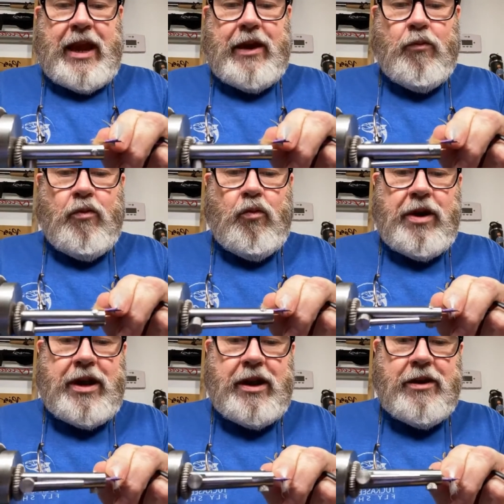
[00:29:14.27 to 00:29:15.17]
And
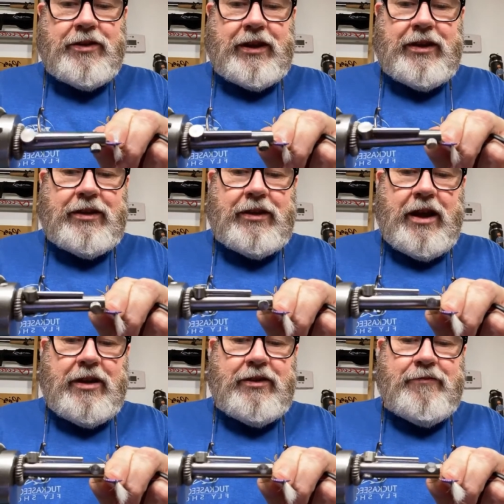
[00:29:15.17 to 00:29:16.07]
here's
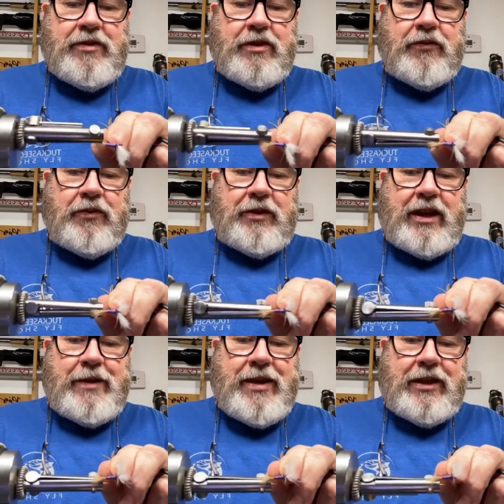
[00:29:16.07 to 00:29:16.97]
another beautiful
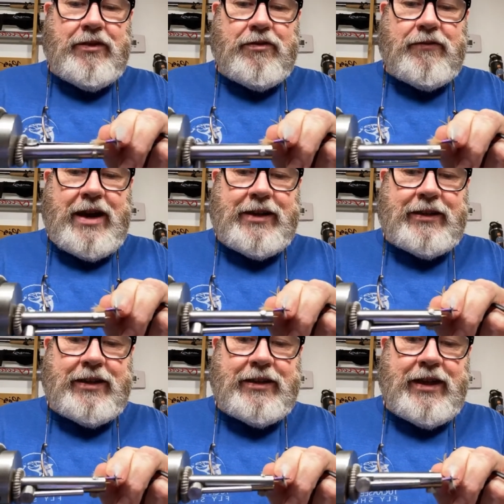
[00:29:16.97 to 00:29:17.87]
thing about the
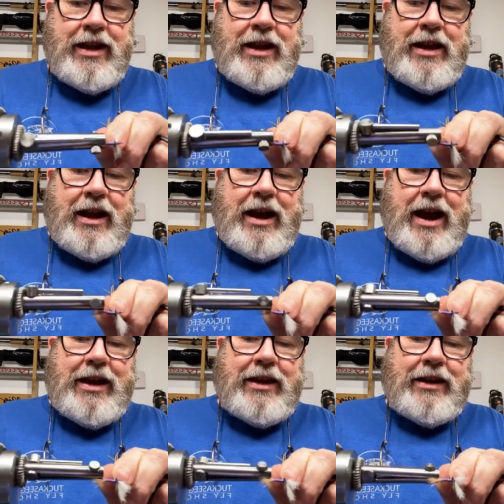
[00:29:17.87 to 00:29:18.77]
Norvise is
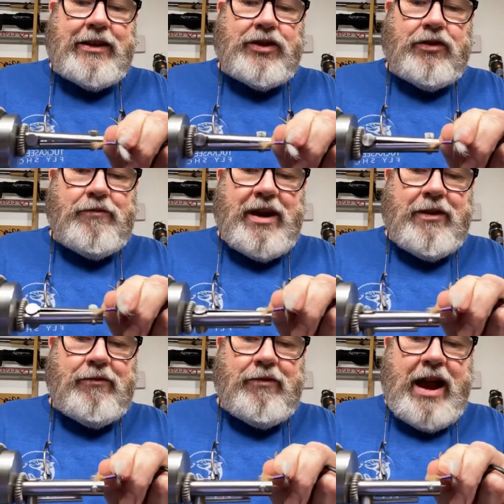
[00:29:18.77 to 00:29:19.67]
I can control my
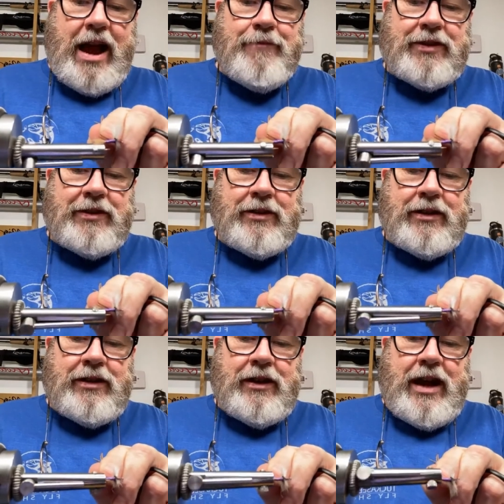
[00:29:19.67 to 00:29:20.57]
wraps.
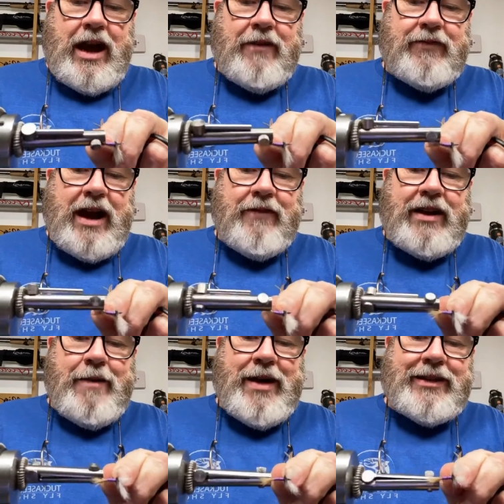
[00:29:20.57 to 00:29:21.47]
I've
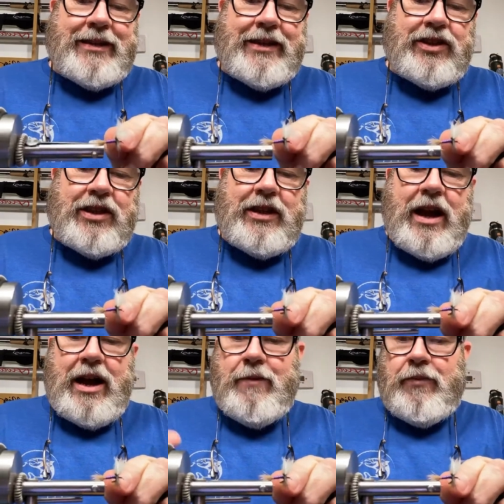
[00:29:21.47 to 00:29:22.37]
got my tension
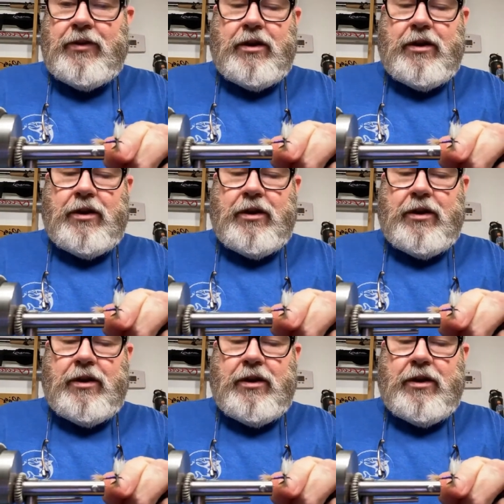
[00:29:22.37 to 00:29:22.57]
knob